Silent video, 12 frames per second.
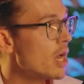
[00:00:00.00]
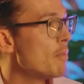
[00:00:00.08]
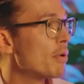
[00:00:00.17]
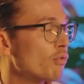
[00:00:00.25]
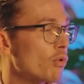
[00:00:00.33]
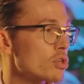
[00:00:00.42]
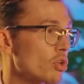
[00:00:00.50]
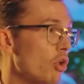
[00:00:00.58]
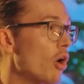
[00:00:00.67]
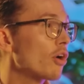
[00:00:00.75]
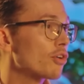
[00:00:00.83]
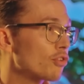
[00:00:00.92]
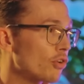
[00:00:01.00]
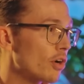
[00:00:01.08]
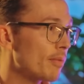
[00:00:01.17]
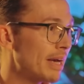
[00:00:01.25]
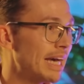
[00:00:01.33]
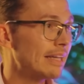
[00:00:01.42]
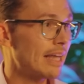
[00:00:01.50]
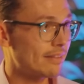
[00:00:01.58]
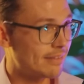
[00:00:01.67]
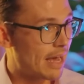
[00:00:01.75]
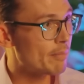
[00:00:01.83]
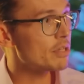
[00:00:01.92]
But of course, longer term, that
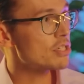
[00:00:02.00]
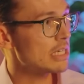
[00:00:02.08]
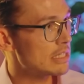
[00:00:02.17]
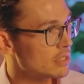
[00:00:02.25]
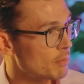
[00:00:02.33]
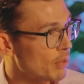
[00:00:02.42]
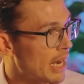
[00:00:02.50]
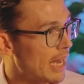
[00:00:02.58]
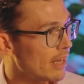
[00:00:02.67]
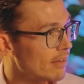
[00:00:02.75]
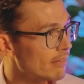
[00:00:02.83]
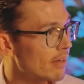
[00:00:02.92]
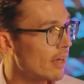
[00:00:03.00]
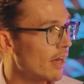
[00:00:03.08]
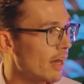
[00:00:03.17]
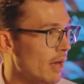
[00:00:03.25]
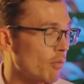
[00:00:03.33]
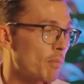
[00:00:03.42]
damages the brand and will